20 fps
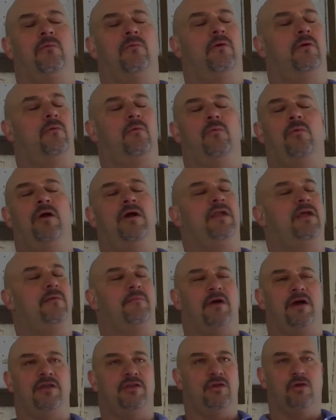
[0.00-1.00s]
What
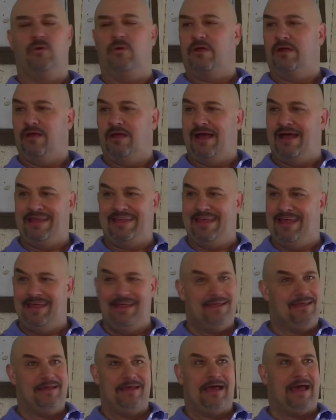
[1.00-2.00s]
am I doing? I
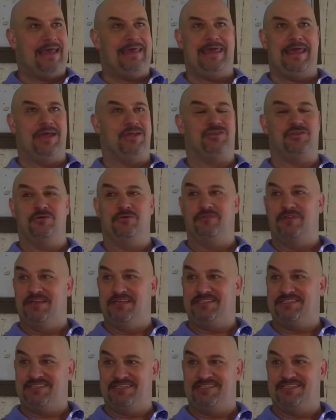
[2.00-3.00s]
can't do
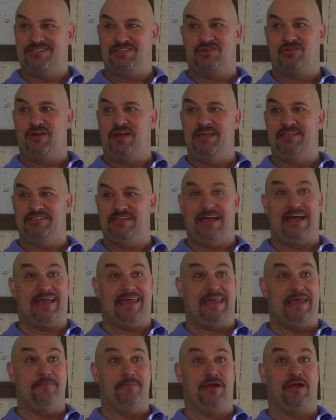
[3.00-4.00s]
this. This is crazy. I
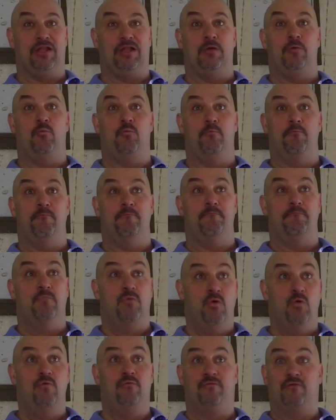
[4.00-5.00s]
can barely
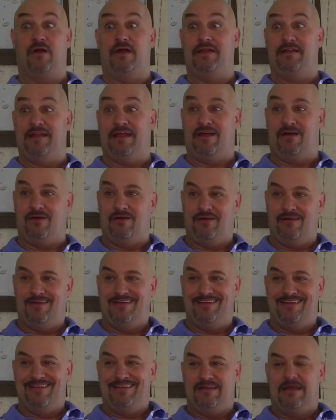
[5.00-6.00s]
move right now.
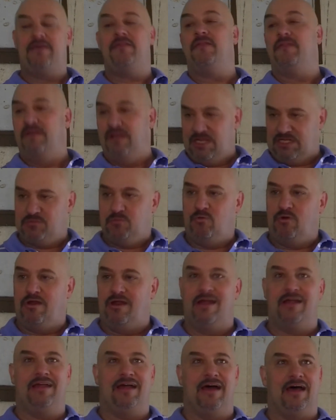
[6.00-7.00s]
And then the next
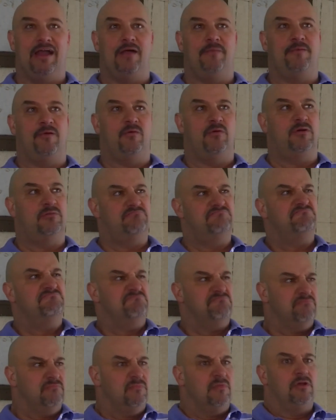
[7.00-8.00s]
morning I got up and went,
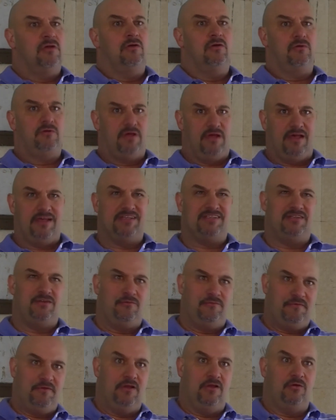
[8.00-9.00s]
okay, I still
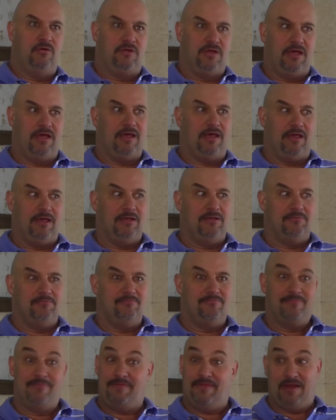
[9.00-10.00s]
feel okay. And
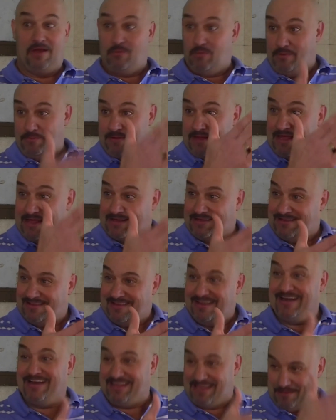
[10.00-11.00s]
then I went back,
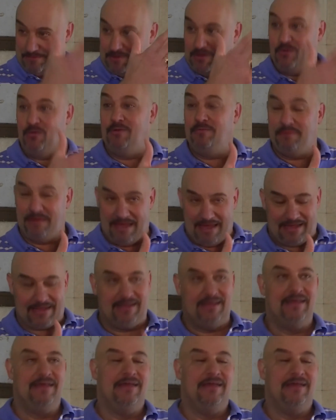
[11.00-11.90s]
and I kept going back.